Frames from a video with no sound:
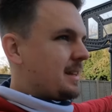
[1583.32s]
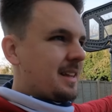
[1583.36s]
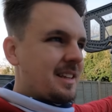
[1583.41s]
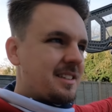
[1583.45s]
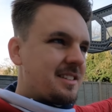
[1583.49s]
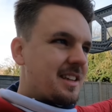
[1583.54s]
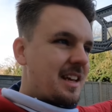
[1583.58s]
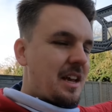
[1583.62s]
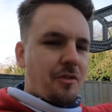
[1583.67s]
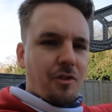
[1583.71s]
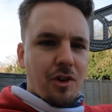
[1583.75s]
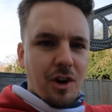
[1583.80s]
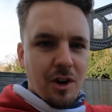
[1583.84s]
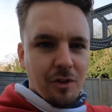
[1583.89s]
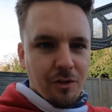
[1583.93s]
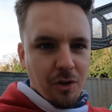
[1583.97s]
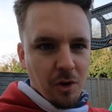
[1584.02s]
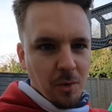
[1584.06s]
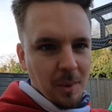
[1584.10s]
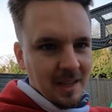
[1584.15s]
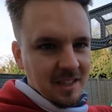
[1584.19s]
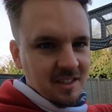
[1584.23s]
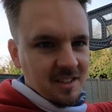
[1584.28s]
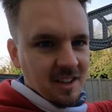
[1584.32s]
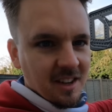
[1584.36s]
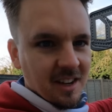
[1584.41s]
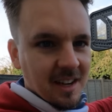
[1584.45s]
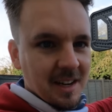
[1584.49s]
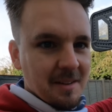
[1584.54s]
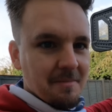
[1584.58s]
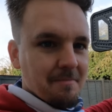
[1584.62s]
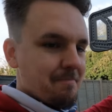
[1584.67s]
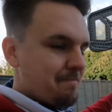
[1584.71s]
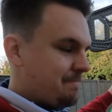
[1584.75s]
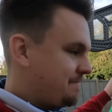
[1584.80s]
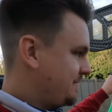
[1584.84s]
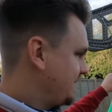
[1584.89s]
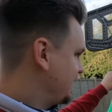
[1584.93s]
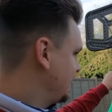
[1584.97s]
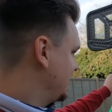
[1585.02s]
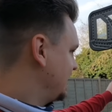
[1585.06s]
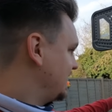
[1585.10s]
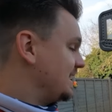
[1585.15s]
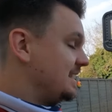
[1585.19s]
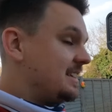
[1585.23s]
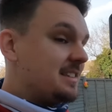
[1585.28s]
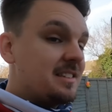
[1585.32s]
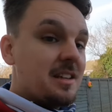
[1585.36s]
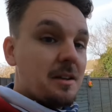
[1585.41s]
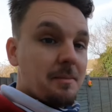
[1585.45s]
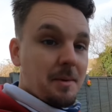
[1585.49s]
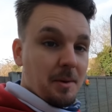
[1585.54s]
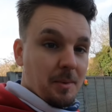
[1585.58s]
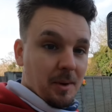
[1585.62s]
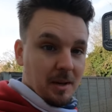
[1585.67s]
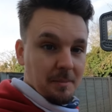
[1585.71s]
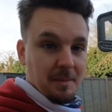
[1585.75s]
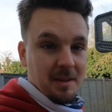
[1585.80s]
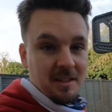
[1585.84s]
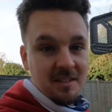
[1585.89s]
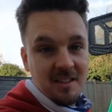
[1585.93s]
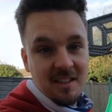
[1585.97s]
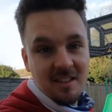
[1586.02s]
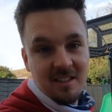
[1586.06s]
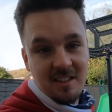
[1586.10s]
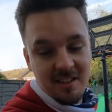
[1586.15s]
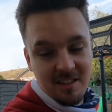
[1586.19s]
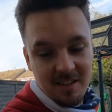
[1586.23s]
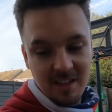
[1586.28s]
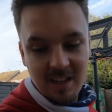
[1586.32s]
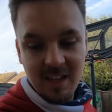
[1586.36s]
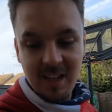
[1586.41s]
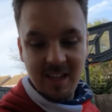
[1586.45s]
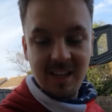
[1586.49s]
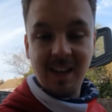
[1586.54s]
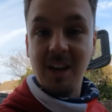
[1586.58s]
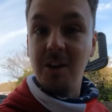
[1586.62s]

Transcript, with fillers: Let's say three or four weeks time, it's going to be where the business is uh,